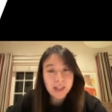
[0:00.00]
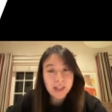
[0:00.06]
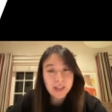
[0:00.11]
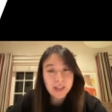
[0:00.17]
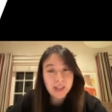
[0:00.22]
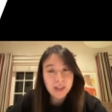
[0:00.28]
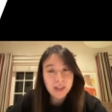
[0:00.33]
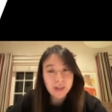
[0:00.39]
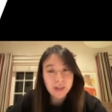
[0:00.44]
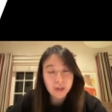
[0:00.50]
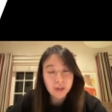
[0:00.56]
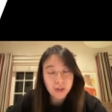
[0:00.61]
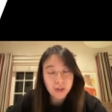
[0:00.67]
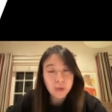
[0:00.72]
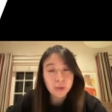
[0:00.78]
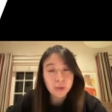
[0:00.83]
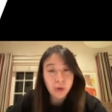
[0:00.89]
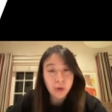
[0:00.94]
it's
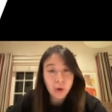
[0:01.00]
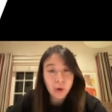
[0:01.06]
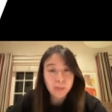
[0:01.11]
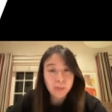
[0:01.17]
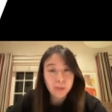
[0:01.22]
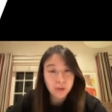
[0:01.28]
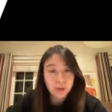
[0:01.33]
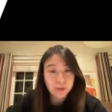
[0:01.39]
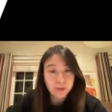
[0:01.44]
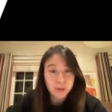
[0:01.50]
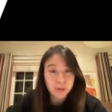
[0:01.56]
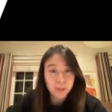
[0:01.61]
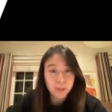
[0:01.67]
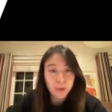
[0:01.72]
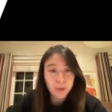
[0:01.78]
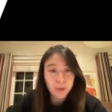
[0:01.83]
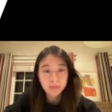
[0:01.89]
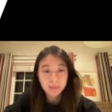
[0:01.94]
still not
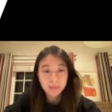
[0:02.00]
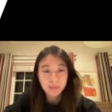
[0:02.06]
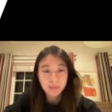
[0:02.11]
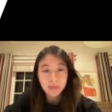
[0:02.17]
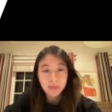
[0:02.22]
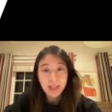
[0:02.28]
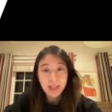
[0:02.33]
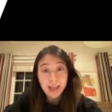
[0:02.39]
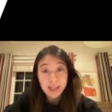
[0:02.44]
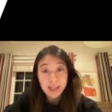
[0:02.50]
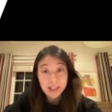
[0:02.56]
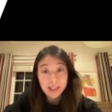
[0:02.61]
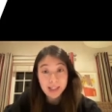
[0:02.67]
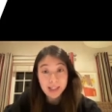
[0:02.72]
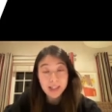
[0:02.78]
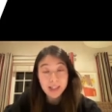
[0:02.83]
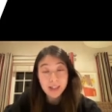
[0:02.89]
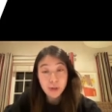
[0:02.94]
profitable. It's
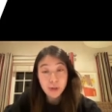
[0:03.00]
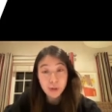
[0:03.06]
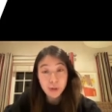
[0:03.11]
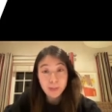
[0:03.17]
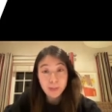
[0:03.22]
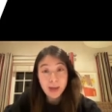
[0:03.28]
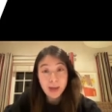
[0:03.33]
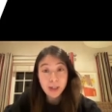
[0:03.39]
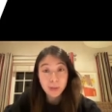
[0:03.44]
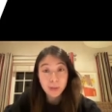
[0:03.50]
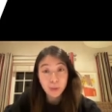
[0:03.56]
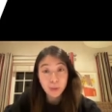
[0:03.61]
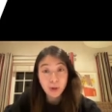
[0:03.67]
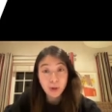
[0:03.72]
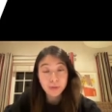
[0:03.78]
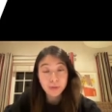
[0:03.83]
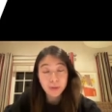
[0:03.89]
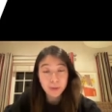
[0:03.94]
easier to make a
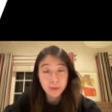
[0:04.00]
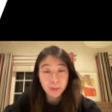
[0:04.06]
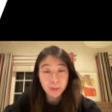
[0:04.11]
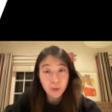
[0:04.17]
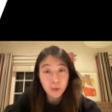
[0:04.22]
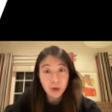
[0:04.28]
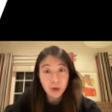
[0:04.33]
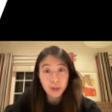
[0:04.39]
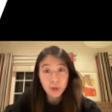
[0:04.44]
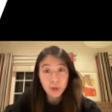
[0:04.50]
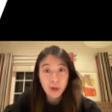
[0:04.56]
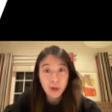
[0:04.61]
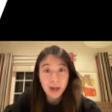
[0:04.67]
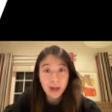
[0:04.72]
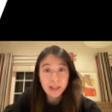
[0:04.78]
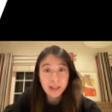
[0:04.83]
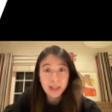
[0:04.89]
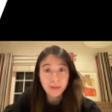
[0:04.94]
profit from wash
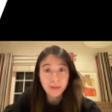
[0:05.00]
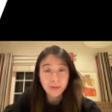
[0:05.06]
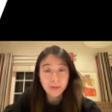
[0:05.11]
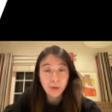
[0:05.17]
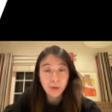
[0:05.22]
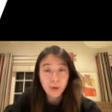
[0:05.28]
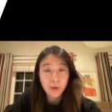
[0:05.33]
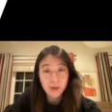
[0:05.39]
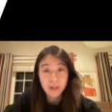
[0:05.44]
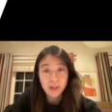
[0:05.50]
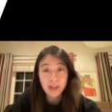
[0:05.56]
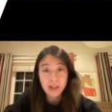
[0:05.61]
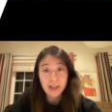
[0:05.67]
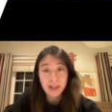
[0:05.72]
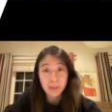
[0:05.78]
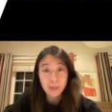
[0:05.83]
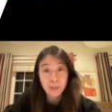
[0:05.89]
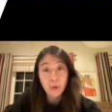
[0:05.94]
trade if Looks
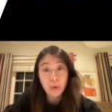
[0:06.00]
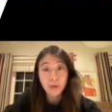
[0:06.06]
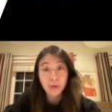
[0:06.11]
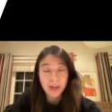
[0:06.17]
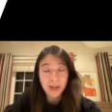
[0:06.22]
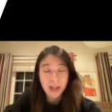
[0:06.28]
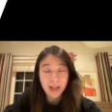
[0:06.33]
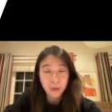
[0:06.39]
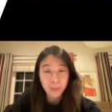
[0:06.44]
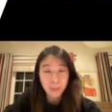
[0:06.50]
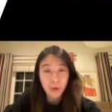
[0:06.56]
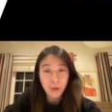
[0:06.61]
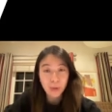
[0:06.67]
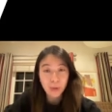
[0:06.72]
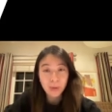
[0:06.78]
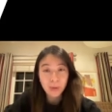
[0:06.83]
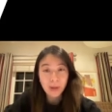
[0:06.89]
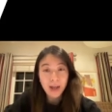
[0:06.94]
is more
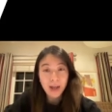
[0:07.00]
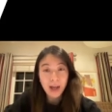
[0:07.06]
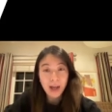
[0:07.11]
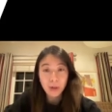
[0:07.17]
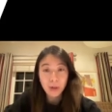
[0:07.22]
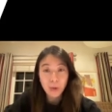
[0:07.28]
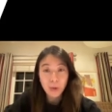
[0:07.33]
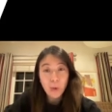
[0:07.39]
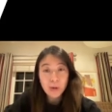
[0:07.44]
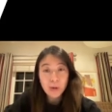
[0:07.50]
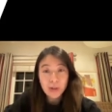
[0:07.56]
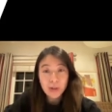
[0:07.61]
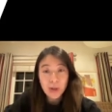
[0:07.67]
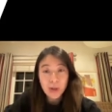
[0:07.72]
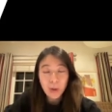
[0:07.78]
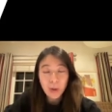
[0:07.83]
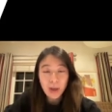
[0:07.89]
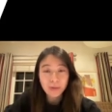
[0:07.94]
valuable, and
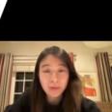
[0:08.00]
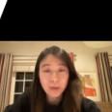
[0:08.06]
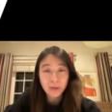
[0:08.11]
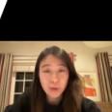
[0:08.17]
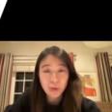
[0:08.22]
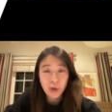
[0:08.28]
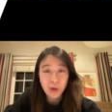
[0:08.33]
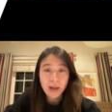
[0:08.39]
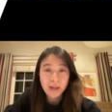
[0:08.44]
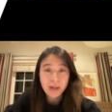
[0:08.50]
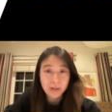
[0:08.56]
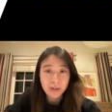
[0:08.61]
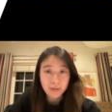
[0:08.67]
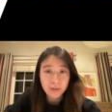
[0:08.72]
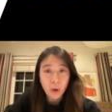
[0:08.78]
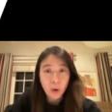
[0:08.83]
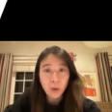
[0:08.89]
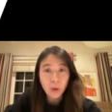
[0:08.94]
also if the trader's
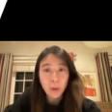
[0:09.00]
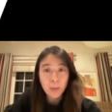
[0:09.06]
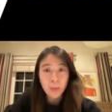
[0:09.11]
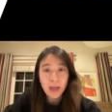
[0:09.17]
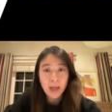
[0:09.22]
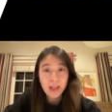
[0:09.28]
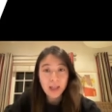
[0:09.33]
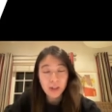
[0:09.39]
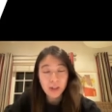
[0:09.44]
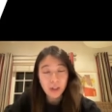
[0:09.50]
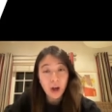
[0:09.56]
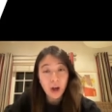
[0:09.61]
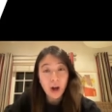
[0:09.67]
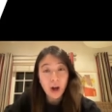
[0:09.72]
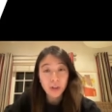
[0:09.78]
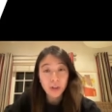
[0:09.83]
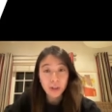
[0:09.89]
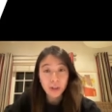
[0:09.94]
volume is
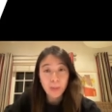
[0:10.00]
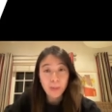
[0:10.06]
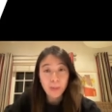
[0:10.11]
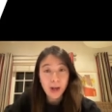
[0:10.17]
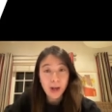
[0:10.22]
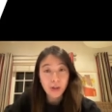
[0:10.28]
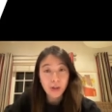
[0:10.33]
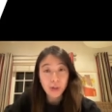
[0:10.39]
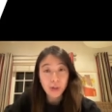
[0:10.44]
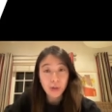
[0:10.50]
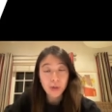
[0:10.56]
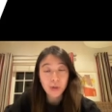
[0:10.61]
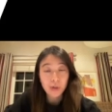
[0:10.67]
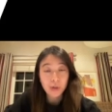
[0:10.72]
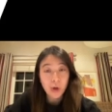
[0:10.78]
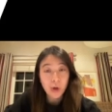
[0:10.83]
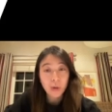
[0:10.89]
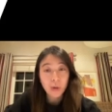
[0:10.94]
large compared to the
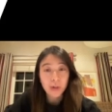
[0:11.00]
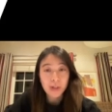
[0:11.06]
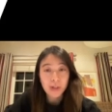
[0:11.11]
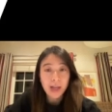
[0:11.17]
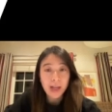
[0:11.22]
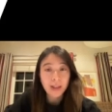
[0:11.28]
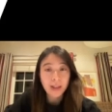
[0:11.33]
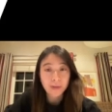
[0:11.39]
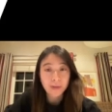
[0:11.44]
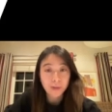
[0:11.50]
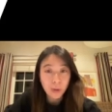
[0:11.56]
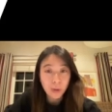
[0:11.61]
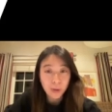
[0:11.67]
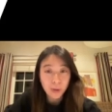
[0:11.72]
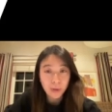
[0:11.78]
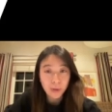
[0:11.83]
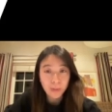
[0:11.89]
total daily volume.